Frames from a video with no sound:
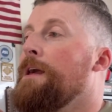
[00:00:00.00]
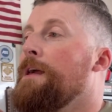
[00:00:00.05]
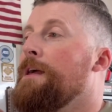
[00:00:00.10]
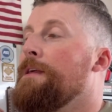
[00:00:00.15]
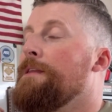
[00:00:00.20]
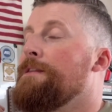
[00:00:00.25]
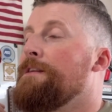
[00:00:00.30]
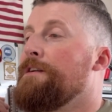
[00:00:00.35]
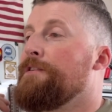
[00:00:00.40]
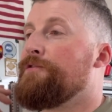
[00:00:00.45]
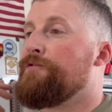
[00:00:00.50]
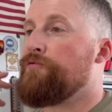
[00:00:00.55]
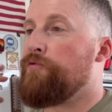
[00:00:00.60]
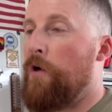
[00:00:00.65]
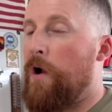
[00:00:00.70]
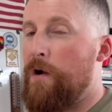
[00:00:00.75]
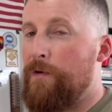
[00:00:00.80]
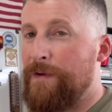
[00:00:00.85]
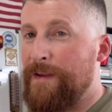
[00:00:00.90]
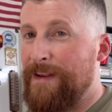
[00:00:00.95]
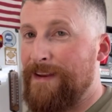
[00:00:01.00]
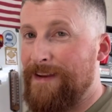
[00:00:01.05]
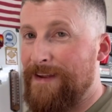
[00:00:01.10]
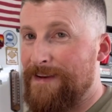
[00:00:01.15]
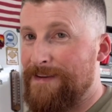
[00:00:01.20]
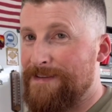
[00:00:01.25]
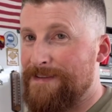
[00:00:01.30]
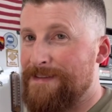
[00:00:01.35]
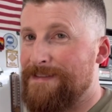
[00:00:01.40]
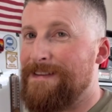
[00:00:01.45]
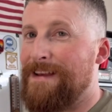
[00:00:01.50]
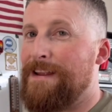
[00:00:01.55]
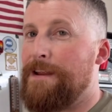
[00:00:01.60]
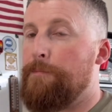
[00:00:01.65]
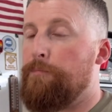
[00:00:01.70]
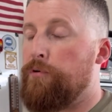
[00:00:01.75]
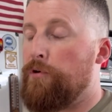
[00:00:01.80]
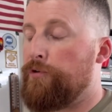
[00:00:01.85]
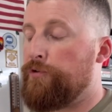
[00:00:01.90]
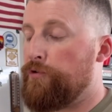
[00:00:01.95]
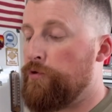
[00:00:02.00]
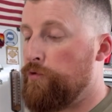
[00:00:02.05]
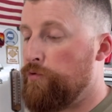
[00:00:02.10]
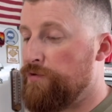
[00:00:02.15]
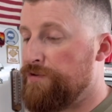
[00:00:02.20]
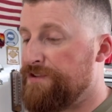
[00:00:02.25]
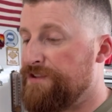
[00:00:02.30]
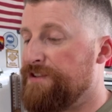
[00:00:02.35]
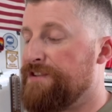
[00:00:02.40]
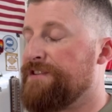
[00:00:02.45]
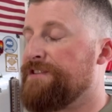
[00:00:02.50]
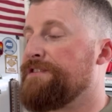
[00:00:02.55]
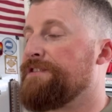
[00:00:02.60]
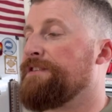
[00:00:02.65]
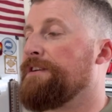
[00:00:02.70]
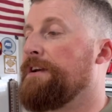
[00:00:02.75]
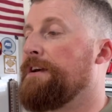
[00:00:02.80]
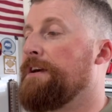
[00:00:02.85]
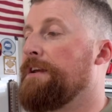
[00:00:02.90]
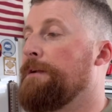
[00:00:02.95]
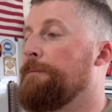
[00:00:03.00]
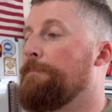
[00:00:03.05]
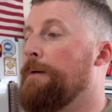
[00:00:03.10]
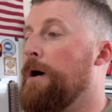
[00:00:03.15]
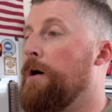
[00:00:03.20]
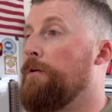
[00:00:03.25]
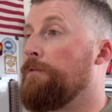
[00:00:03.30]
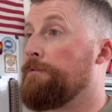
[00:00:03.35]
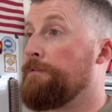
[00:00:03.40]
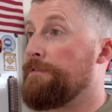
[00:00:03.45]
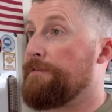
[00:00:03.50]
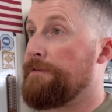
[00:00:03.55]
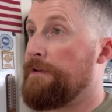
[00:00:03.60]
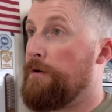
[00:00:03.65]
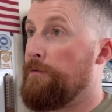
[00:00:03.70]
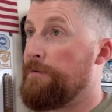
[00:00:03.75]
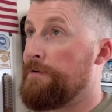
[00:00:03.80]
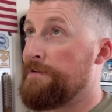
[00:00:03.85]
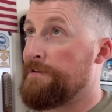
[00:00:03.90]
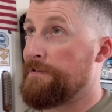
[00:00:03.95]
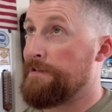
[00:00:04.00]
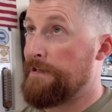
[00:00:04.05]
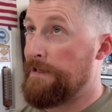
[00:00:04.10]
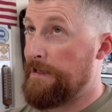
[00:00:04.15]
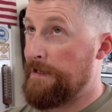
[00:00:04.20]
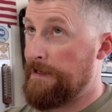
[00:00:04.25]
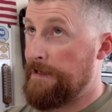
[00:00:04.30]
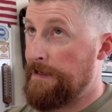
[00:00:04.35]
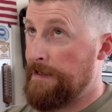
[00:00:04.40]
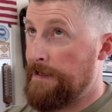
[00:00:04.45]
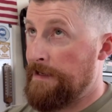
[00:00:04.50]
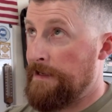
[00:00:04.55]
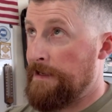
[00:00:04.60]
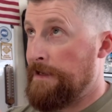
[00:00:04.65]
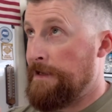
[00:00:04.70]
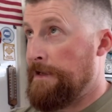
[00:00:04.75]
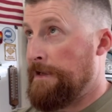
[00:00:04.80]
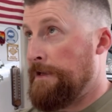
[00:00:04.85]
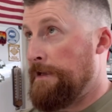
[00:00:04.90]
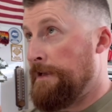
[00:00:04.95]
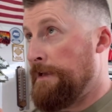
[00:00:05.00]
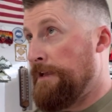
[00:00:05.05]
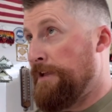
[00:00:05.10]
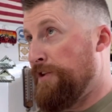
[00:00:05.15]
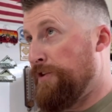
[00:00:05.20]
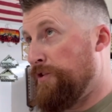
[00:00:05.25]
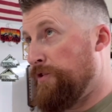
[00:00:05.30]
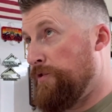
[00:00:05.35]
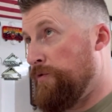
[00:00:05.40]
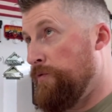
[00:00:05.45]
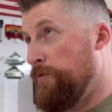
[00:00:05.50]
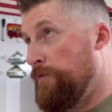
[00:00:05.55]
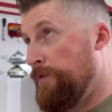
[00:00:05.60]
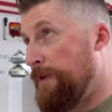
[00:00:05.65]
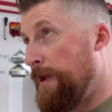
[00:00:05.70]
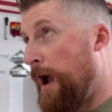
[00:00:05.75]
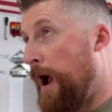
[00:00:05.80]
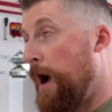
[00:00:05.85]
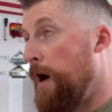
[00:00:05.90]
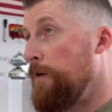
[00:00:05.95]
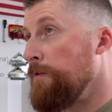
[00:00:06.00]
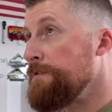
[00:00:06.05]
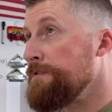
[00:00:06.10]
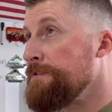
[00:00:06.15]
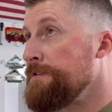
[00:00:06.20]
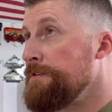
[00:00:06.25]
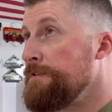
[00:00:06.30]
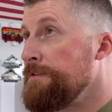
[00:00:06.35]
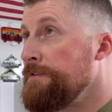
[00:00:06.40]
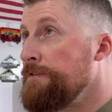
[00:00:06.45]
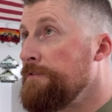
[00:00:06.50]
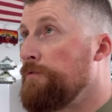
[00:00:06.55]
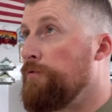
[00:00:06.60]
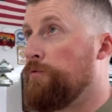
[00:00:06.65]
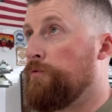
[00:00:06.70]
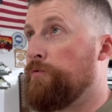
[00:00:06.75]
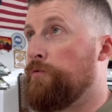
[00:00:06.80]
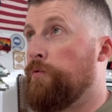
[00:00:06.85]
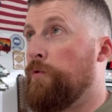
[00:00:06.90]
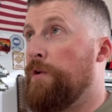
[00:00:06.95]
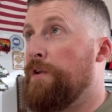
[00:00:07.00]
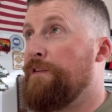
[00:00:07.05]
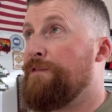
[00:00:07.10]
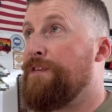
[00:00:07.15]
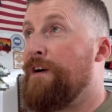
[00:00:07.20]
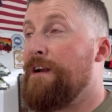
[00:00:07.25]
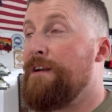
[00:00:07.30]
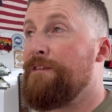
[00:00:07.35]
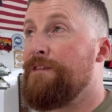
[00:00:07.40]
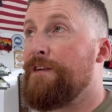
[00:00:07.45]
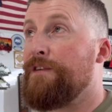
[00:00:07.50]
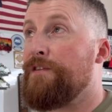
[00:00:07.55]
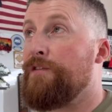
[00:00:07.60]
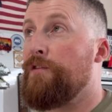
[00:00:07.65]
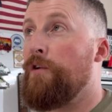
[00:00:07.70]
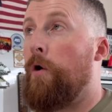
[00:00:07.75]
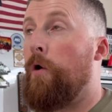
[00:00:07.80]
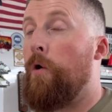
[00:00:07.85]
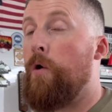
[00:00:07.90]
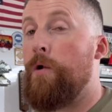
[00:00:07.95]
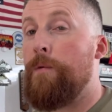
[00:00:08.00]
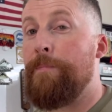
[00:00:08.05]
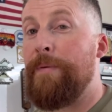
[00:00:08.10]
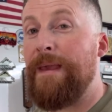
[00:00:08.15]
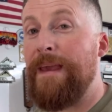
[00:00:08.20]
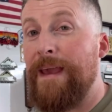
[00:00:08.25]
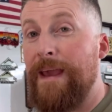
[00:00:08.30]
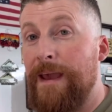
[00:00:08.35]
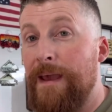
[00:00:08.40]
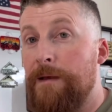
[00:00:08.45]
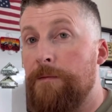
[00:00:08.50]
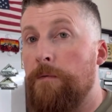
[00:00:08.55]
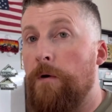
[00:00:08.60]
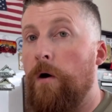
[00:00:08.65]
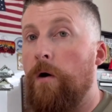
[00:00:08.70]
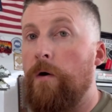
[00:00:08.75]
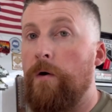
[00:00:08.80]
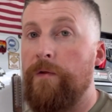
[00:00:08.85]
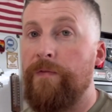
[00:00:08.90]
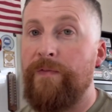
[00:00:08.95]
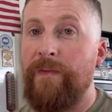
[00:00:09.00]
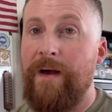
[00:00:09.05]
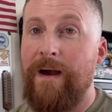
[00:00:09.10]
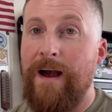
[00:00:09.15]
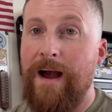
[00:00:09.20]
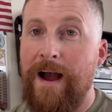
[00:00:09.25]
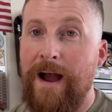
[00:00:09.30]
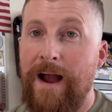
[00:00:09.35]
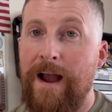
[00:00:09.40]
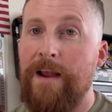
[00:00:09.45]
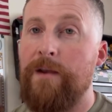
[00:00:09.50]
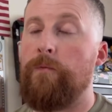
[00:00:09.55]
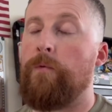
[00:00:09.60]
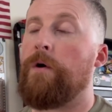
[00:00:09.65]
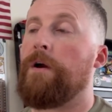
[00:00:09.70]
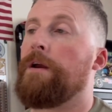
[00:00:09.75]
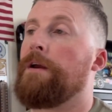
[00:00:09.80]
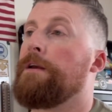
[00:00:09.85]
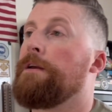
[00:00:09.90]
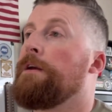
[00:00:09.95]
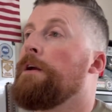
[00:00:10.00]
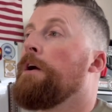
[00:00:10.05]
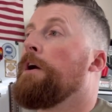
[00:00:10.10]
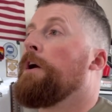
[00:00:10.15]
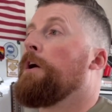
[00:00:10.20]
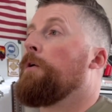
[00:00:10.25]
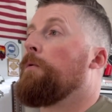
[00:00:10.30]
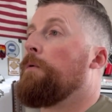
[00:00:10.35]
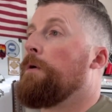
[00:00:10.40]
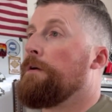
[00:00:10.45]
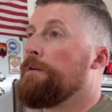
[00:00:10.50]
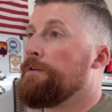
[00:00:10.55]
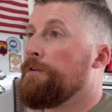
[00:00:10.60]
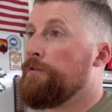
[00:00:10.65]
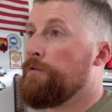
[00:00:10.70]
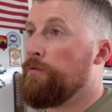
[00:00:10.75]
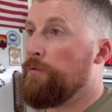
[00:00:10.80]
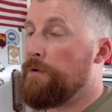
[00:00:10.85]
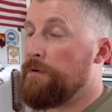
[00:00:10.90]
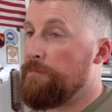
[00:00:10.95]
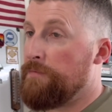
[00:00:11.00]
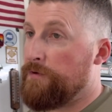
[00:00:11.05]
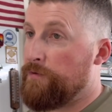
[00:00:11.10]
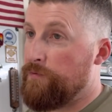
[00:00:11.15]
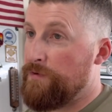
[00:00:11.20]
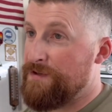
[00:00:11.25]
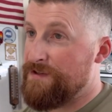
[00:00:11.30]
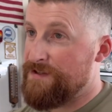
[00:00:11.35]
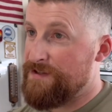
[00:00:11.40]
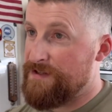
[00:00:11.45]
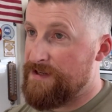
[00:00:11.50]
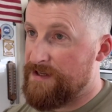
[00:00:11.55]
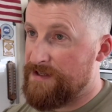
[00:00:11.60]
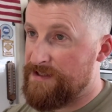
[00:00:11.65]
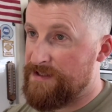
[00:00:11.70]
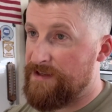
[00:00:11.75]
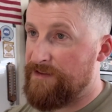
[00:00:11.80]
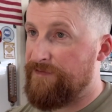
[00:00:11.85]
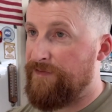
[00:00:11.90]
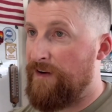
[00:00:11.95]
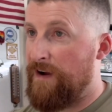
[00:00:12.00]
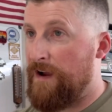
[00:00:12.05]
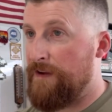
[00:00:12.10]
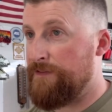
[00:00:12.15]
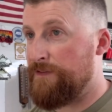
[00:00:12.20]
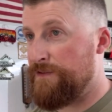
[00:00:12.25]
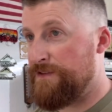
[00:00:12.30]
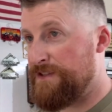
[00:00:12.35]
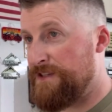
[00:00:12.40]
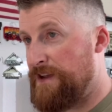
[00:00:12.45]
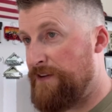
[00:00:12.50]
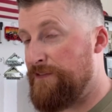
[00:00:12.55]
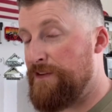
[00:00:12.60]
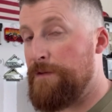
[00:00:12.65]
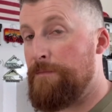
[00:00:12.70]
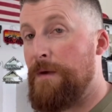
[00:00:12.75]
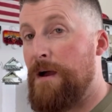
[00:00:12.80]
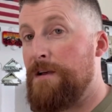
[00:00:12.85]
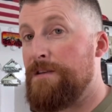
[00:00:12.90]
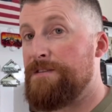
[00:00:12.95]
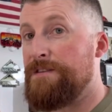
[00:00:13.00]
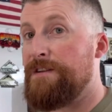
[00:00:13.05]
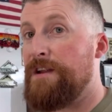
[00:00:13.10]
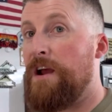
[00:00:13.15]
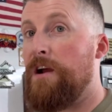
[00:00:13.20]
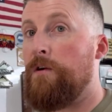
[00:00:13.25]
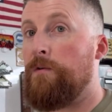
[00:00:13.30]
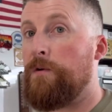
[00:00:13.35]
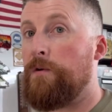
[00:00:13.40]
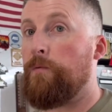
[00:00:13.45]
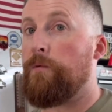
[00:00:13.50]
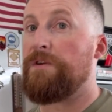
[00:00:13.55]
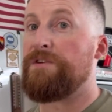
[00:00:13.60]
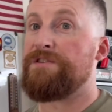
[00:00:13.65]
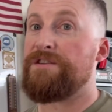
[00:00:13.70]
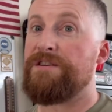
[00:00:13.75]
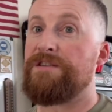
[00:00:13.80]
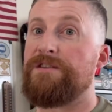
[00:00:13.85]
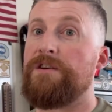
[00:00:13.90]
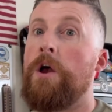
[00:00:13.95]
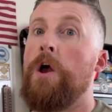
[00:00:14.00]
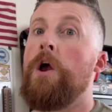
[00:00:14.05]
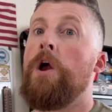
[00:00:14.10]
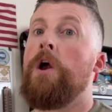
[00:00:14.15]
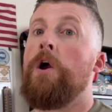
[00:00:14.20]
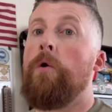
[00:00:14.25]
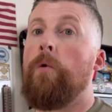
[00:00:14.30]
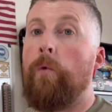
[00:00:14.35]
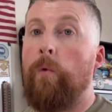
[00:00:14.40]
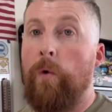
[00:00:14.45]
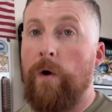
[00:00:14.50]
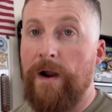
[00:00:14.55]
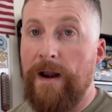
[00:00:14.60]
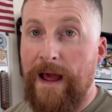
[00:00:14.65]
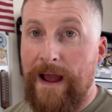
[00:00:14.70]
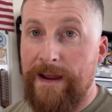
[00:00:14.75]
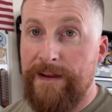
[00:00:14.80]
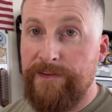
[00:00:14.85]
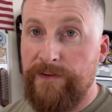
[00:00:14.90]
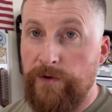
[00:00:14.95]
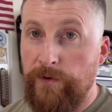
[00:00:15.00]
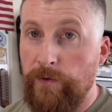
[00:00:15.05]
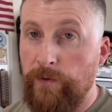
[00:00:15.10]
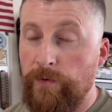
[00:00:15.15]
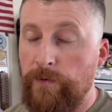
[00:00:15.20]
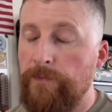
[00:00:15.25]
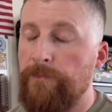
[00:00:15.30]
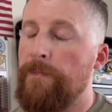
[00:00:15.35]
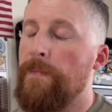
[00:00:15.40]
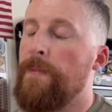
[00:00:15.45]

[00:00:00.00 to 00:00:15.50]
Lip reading: The drowniness that it produces at about, I want to say, 2,000 to 2,500 RPM on the highway while you're doing between 65 to 70 miles an hour, which is what I do.